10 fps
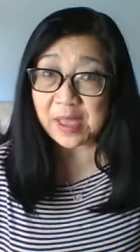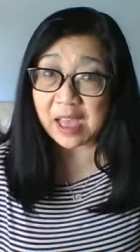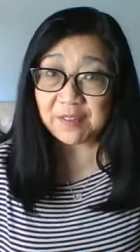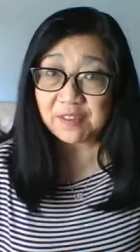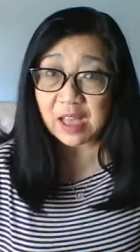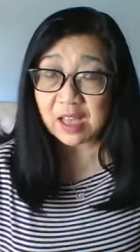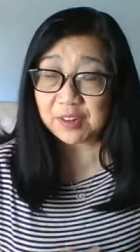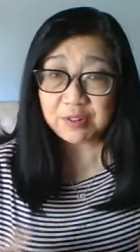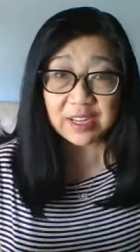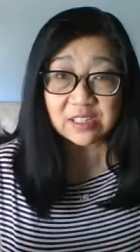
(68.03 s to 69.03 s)
have, have a
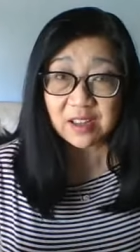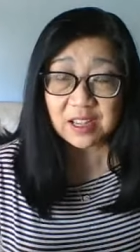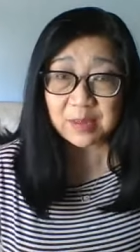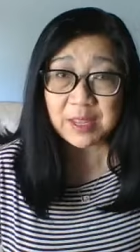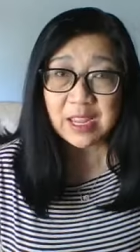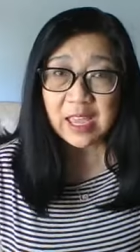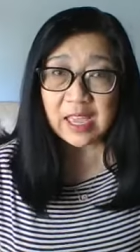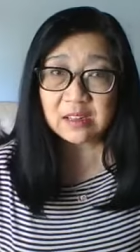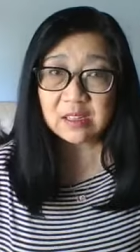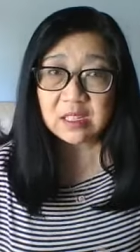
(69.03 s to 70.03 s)
great time
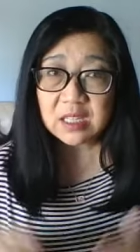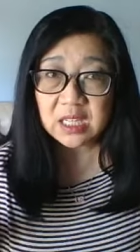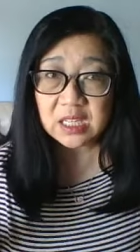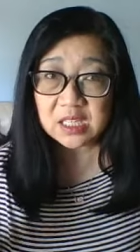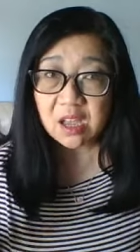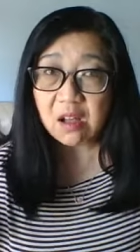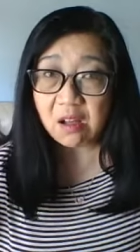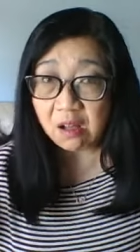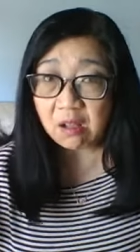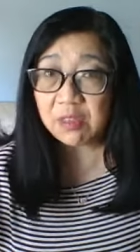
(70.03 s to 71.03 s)
and eat
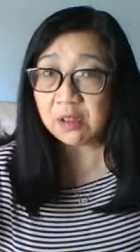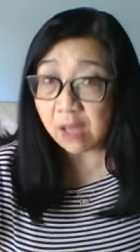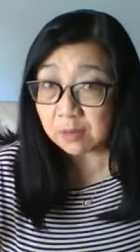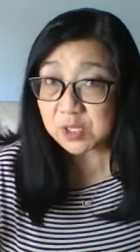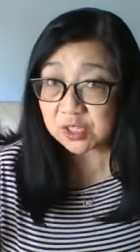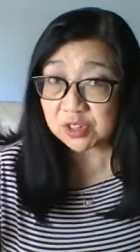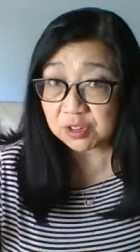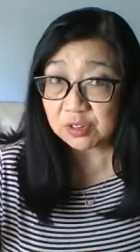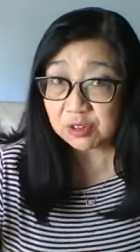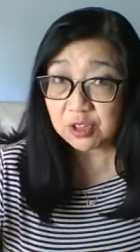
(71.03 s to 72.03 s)
all the lobster